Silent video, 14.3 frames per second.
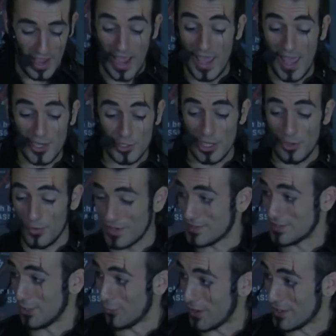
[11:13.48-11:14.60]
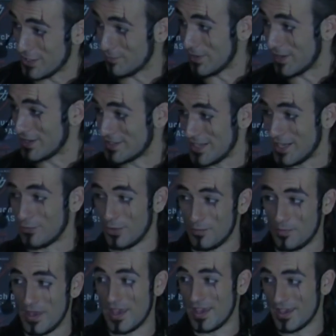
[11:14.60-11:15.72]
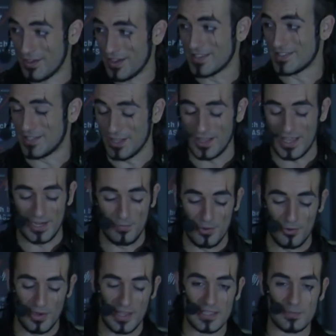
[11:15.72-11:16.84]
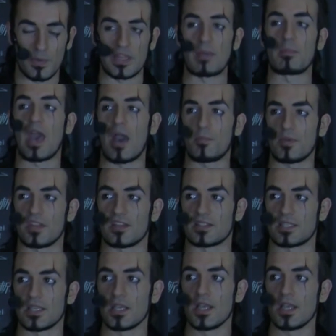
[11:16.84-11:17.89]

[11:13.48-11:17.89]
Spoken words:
Actually, we're still waiting because it will be still going to be released, but I'm happy that